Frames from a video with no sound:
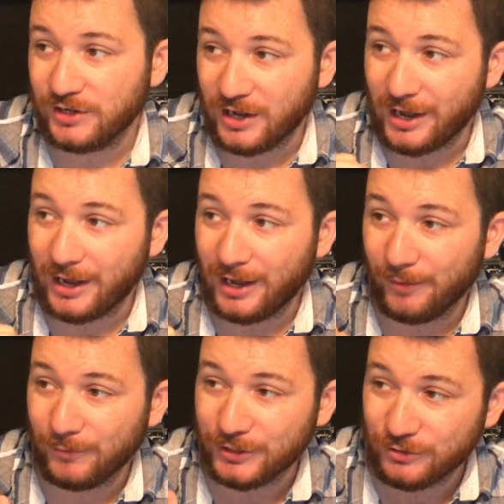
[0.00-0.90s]

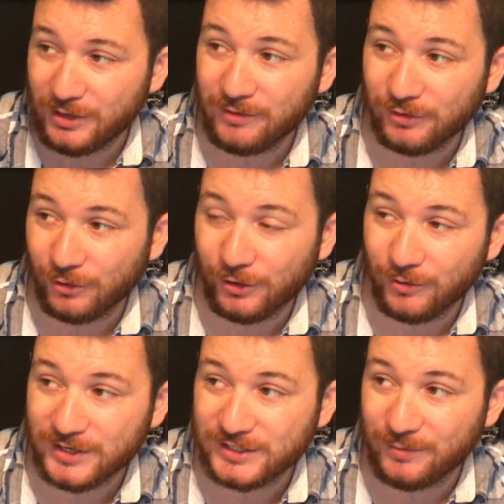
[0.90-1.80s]
We do have an ARCA
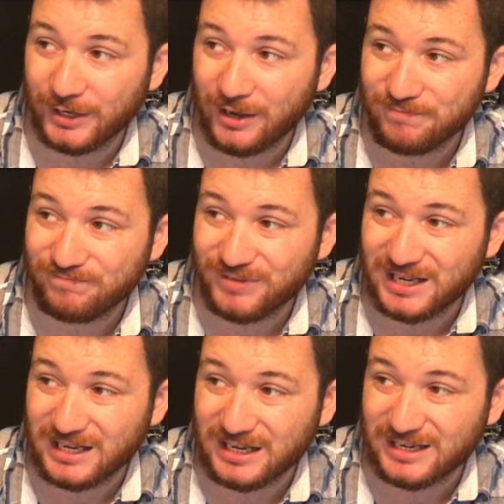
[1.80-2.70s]
race coming up
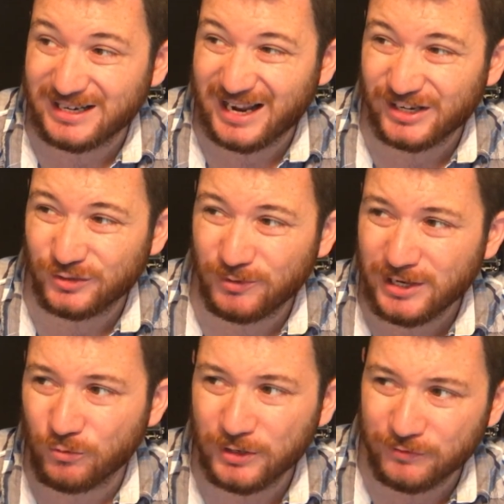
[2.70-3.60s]
next week,
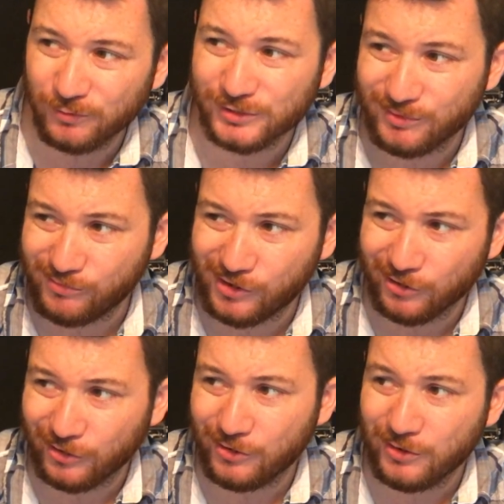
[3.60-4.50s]
a week from
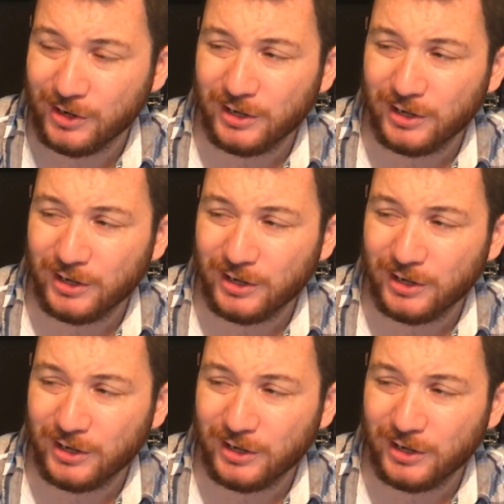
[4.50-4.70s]
tomorrow.